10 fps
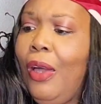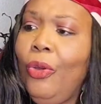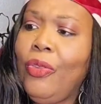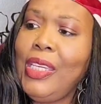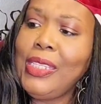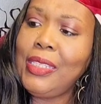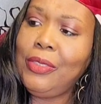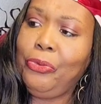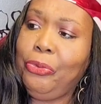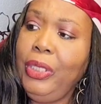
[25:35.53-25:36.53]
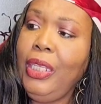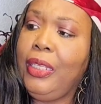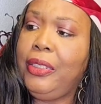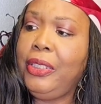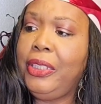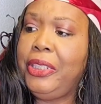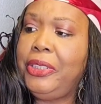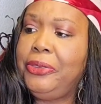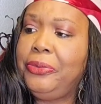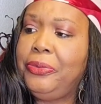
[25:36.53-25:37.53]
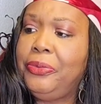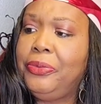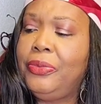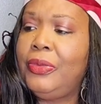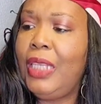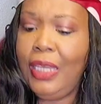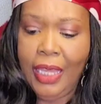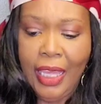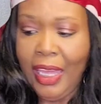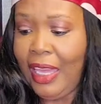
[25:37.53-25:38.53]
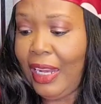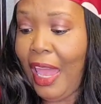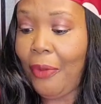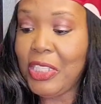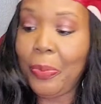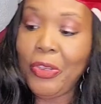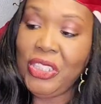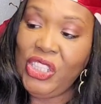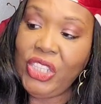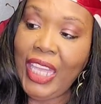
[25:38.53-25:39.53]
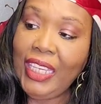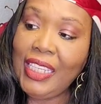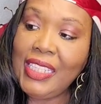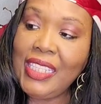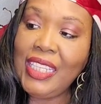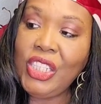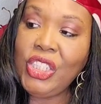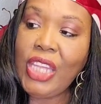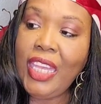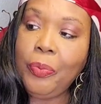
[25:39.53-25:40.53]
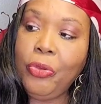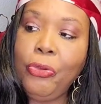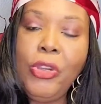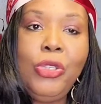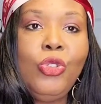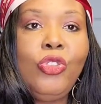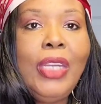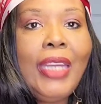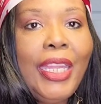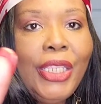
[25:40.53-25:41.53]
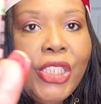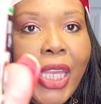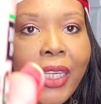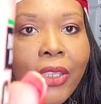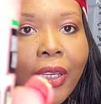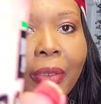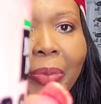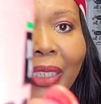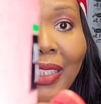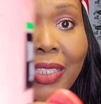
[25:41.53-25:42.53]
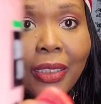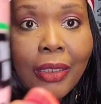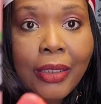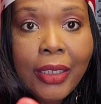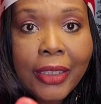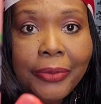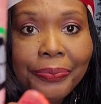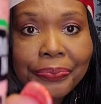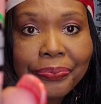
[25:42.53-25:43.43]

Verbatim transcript: Oh, this is really good. And I was supposed to shake it because it says shake before you drink. I didn't shake it, y'all, but it's still good.